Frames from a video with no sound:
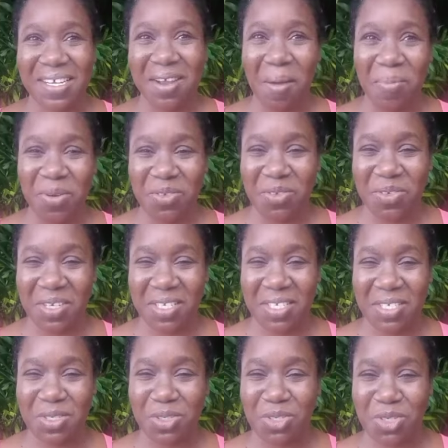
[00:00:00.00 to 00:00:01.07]
an
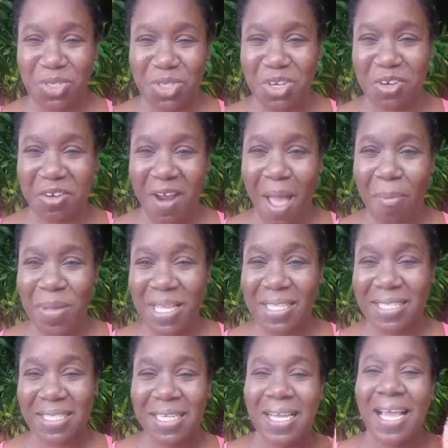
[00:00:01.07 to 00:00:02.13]
opportunity, you just grab it
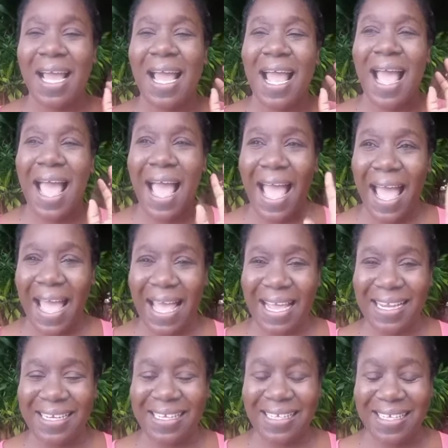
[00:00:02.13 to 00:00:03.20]

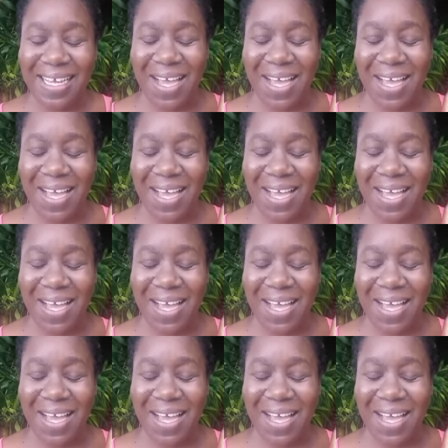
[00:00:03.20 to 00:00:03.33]
and